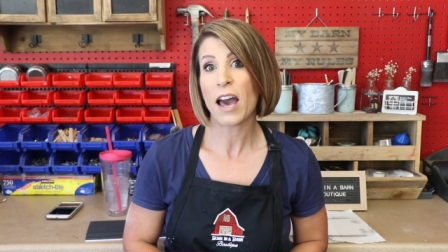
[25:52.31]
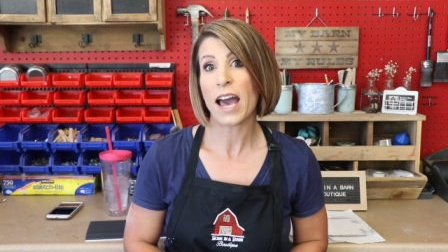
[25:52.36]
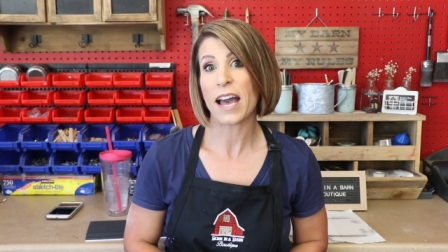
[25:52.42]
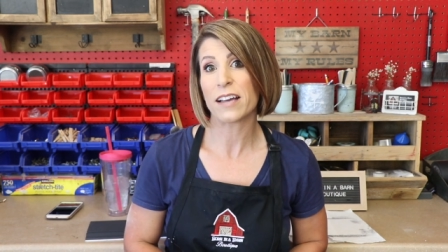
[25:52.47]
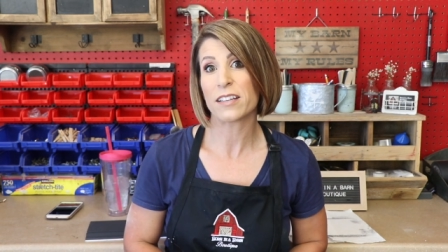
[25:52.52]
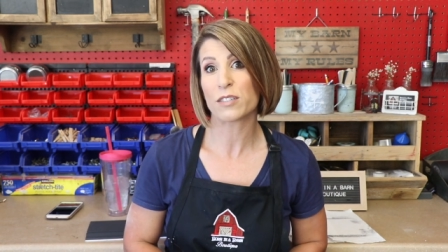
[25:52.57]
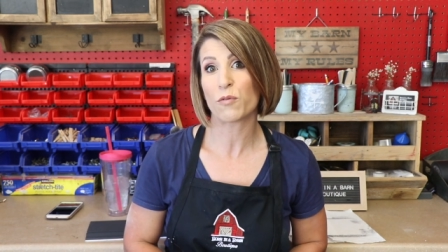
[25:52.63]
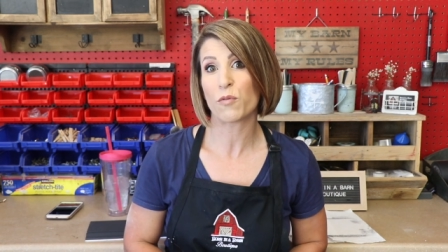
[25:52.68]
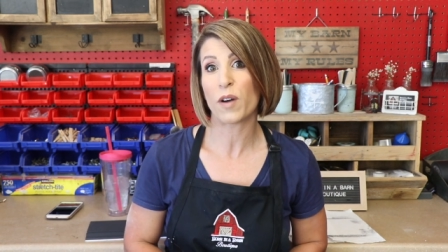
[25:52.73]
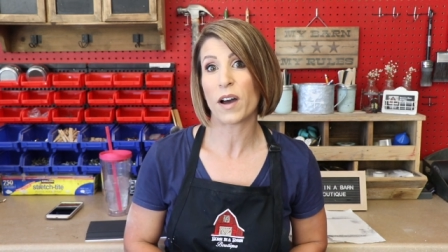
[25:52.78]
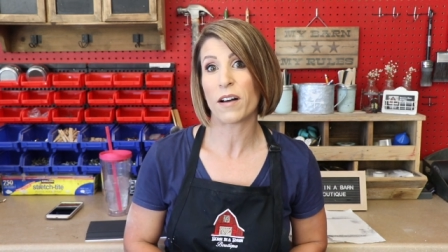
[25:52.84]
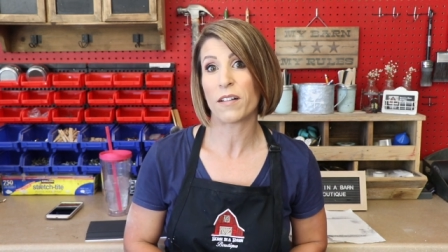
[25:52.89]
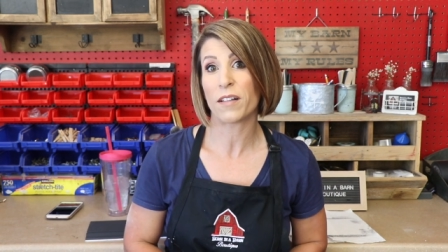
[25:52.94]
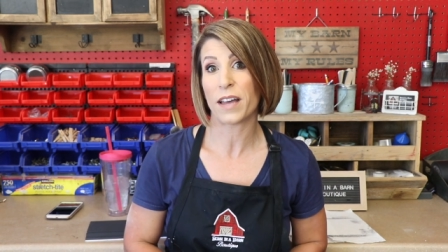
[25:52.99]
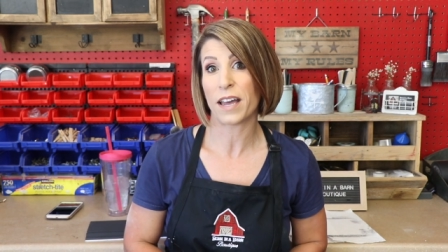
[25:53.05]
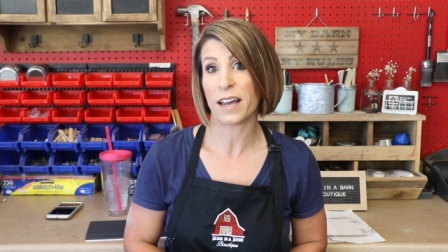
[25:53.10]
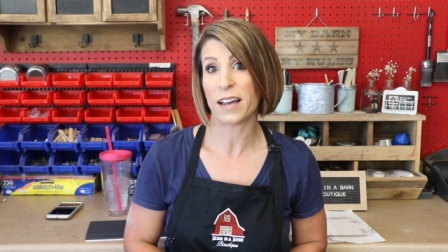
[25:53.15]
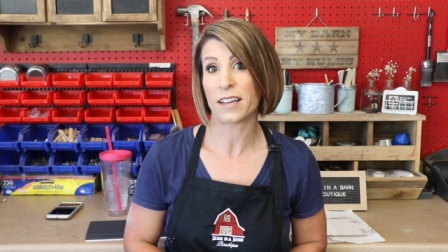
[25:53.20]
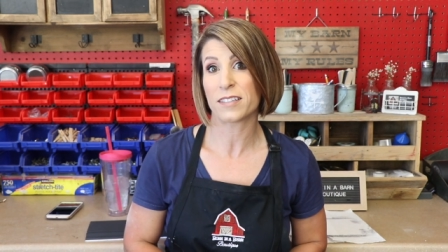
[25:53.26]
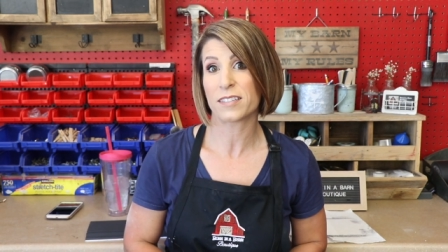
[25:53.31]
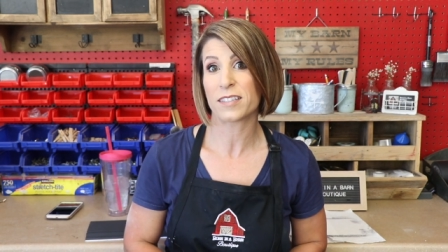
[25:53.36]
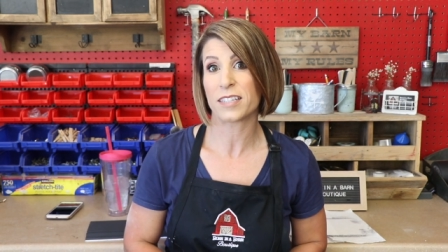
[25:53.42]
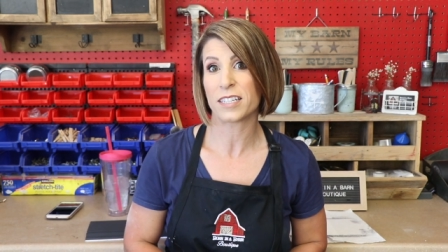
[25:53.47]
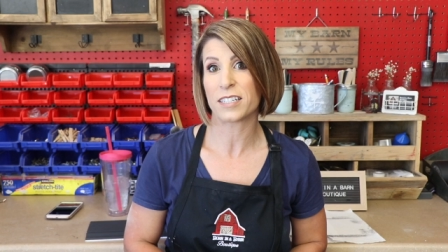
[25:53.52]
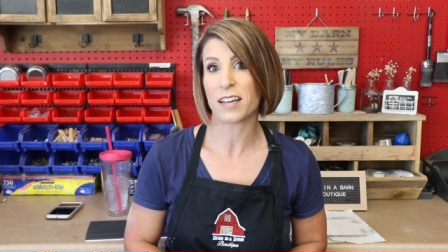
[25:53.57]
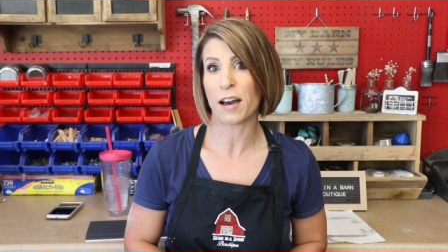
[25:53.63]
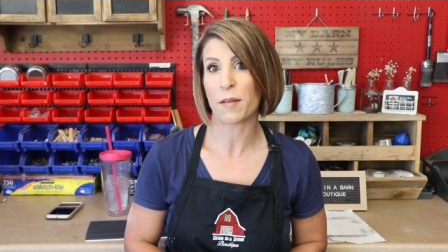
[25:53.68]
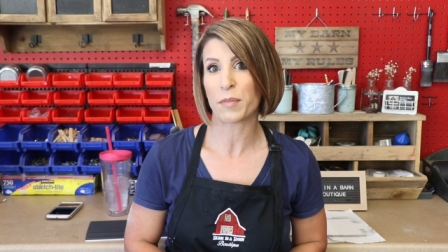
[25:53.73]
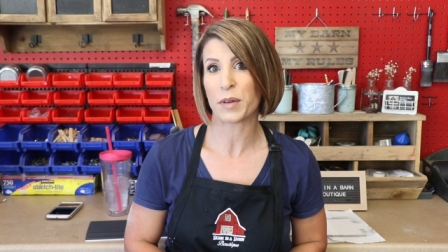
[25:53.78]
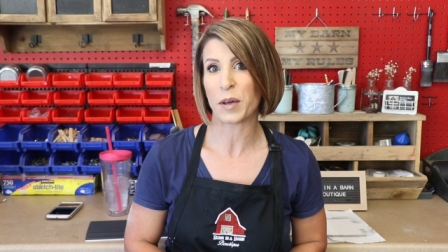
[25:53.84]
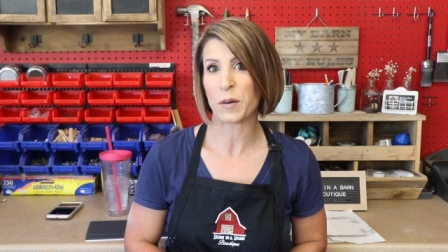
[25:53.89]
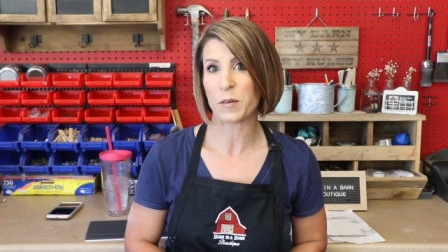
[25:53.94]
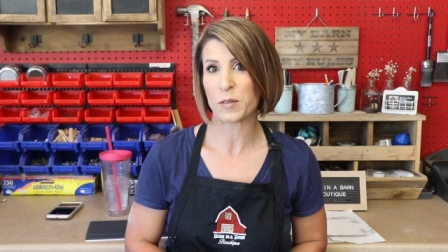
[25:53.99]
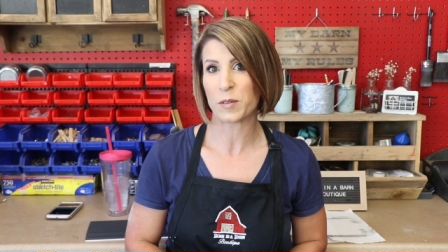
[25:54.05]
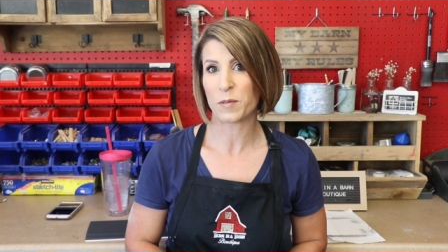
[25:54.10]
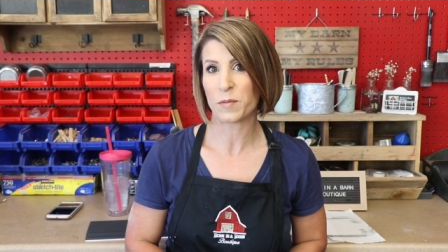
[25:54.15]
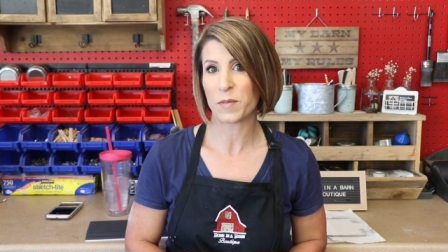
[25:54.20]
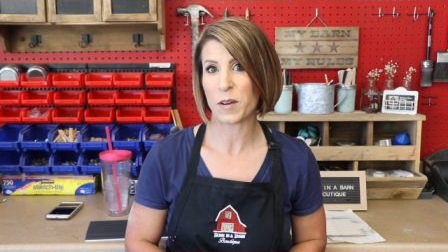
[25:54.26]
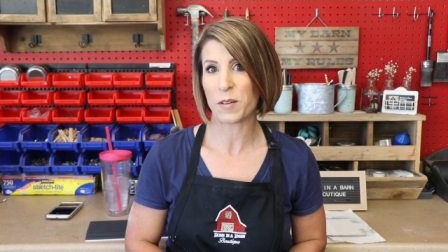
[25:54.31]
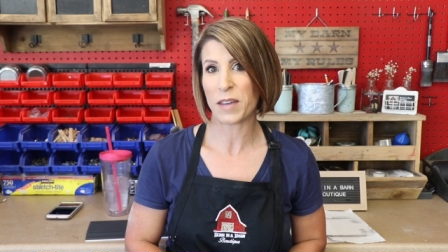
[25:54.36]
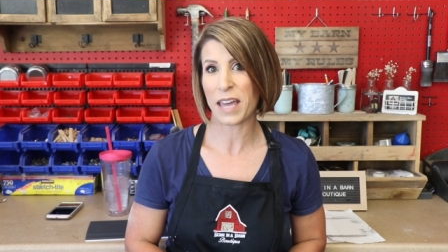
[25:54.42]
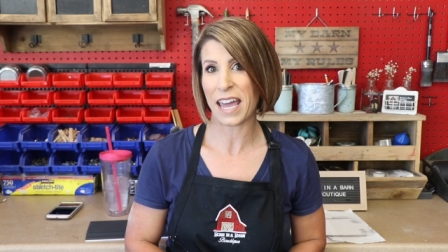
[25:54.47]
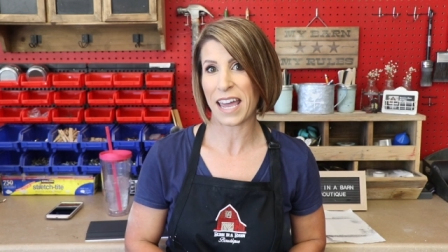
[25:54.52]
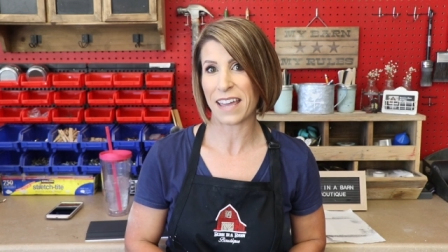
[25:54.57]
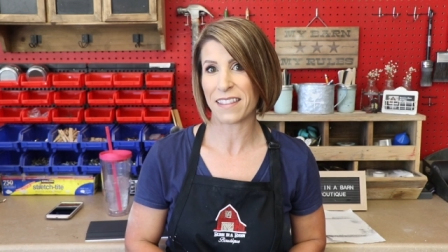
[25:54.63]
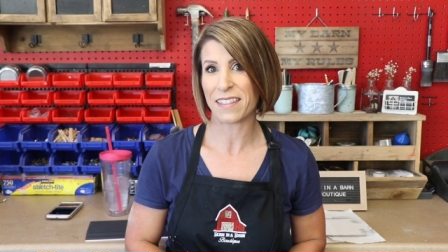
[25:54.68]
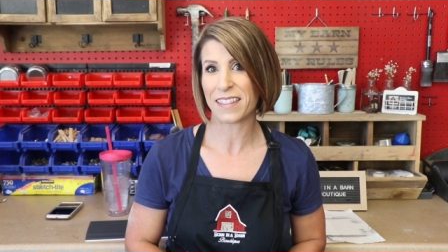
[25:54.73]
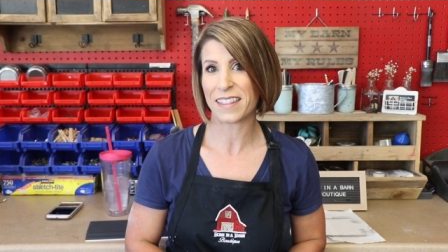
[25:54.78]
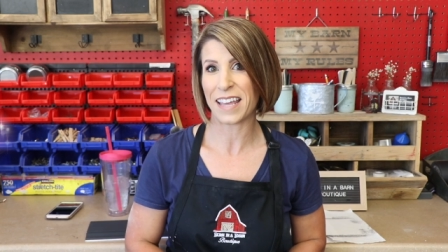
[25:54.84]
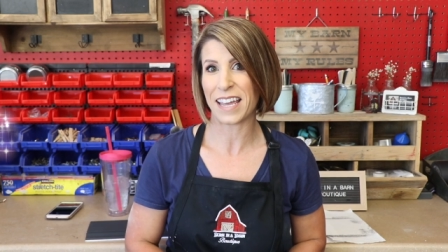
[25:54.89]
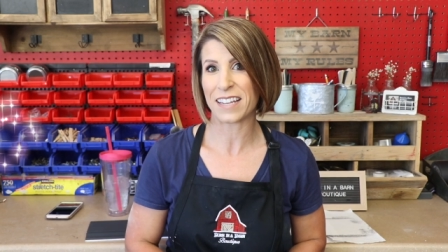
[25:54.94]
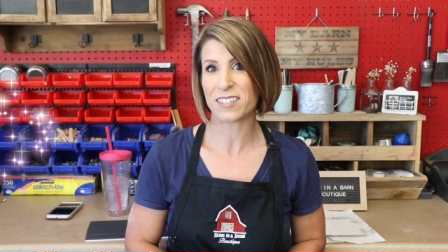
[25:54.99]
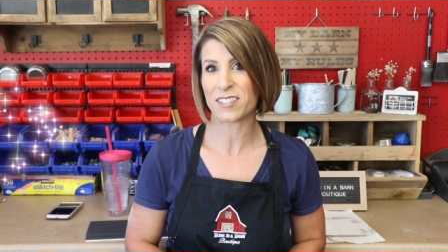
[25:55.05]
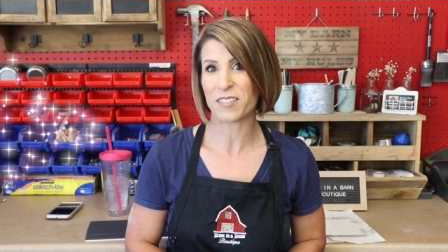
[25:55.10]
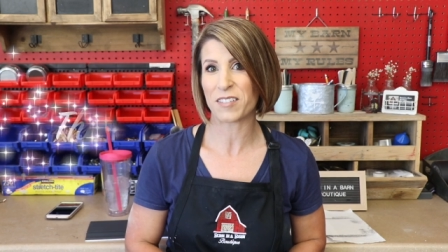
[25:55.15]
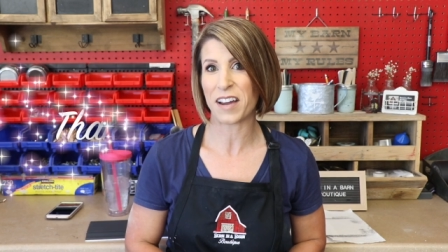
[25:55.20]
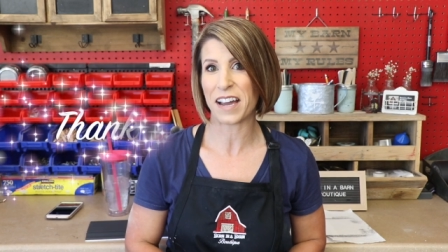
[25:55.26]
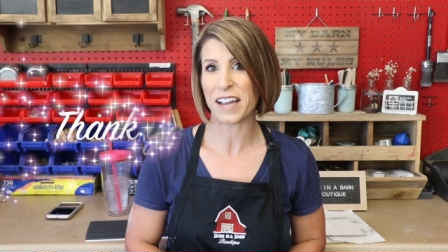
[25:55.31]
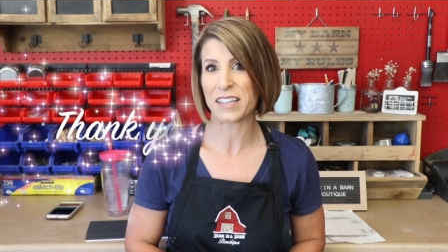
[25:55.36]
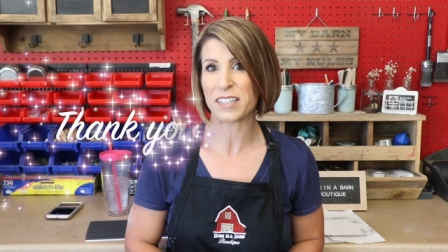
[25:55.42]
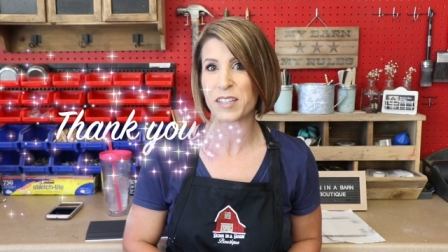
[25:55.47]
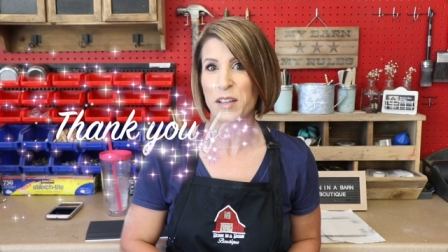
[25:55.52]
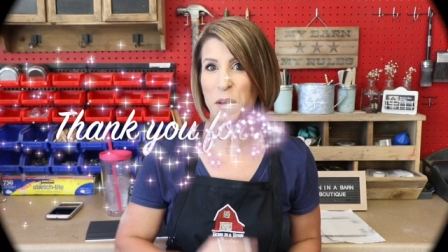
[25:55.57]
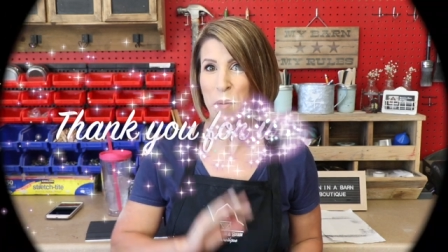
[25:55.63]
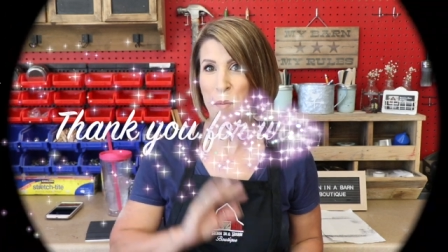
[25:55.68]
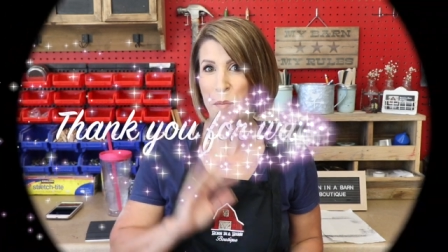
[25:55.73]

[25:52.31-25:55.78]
as well as the top coat. Okay, thanks you guys.